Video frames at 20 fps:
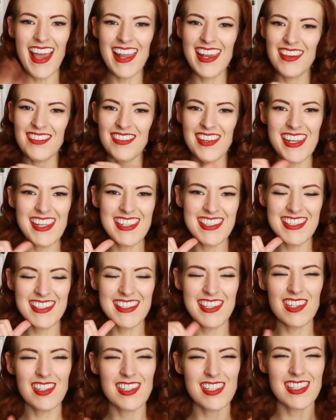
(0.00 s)
Hi lovelies,
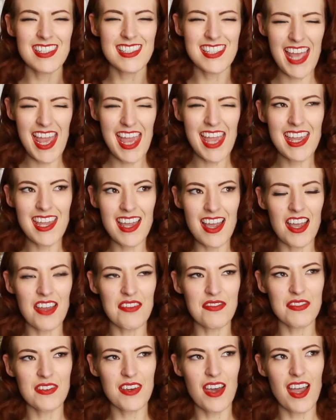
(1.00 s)
so today
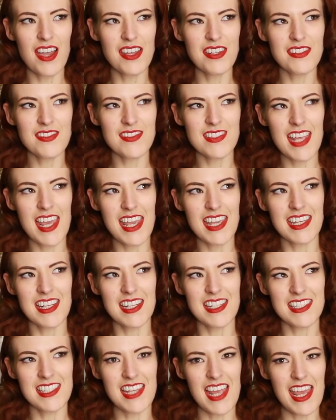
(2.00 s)
I've kind of
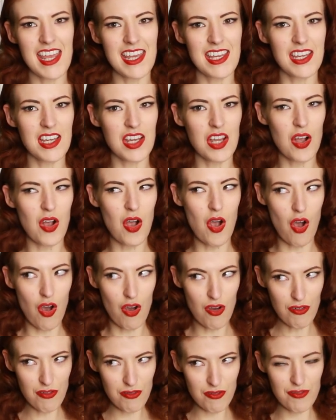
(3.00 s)
taken a day
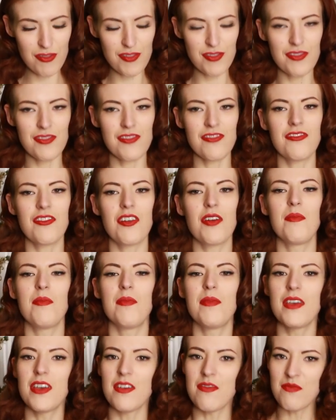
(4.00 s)
off
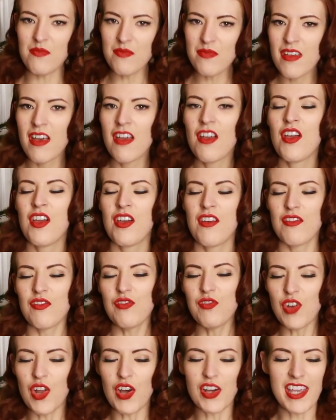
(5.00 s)
from the
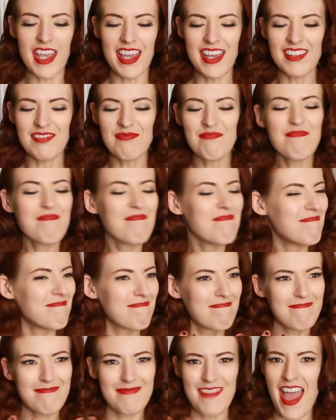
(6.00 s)
vlogging
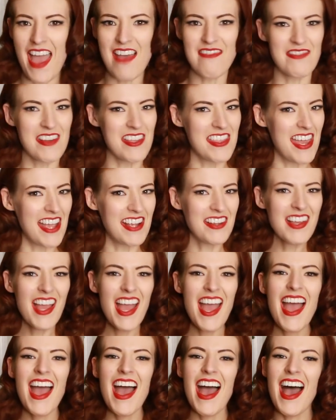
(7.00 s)
everything
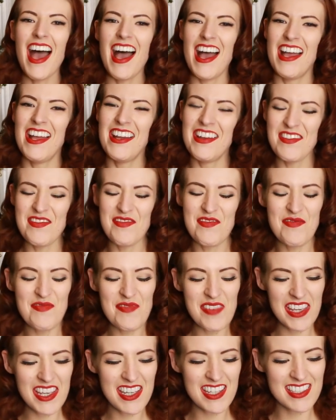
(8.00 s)

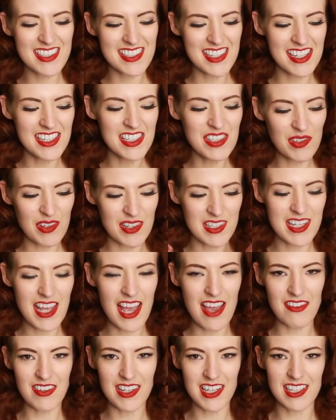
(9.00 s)
um, because I just wanted to
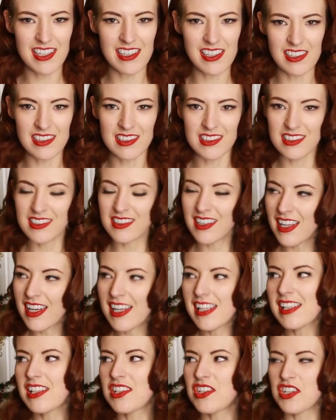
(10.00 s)
have a little,
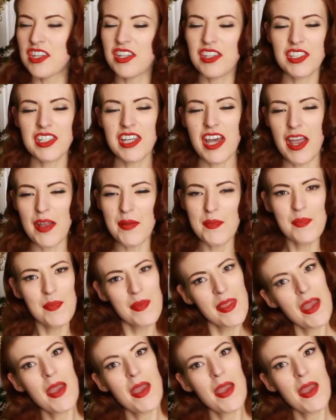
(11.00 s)
a little chill time.